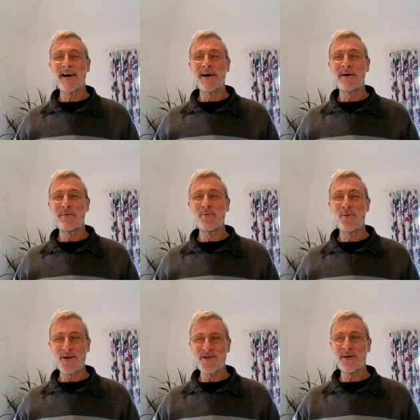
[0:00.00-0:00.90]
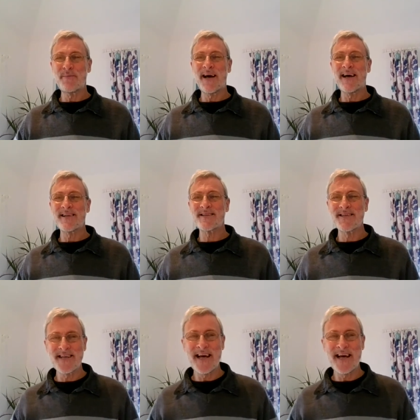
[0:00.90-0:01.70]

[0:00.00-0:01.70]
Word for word: I worship at St